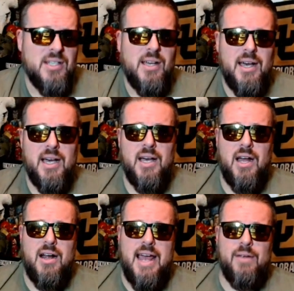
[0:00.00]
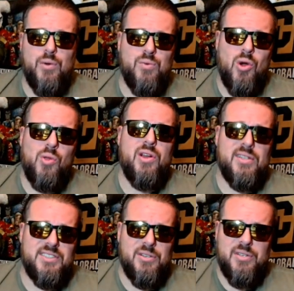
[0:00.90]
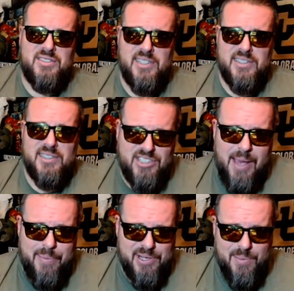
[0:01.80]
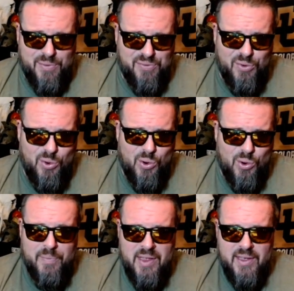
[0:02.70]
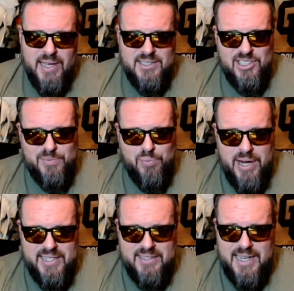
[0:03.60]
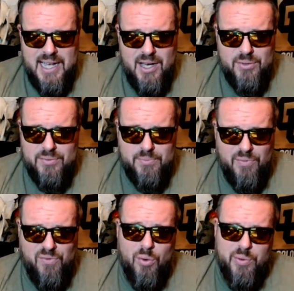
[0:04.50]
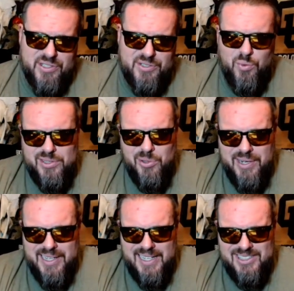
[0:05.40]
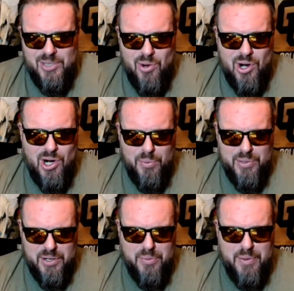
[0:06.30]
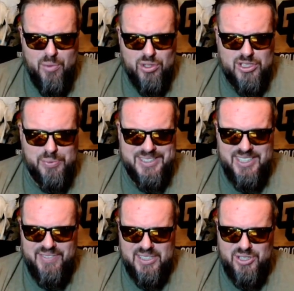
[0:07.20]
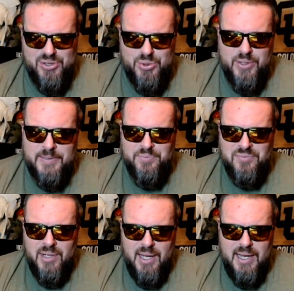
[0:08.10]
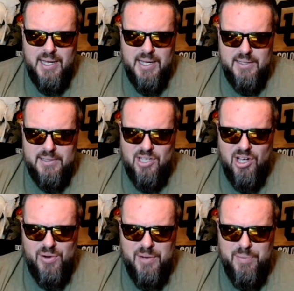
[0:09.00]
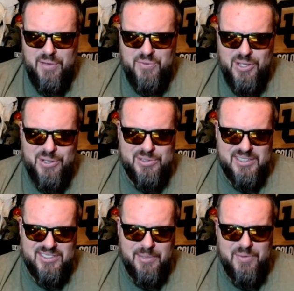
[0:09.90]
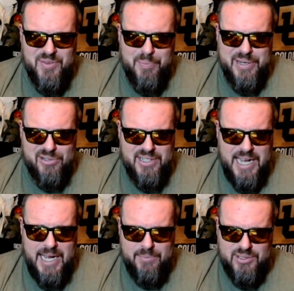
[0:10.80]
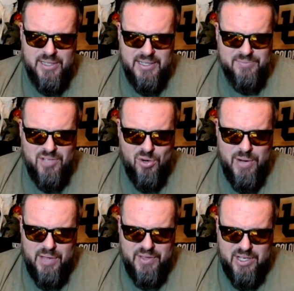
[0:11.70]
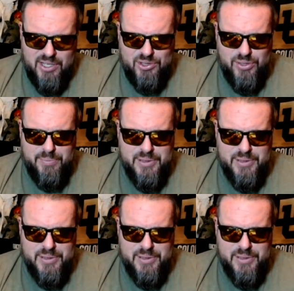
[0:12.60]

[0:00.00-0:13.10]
All right, we roll here on 0 to 60. Topic number 4 is just breaking down. We'll do it again tomorrow, but it'll be more specific to the Colorado Buffaloes and some of the bigger games around the country.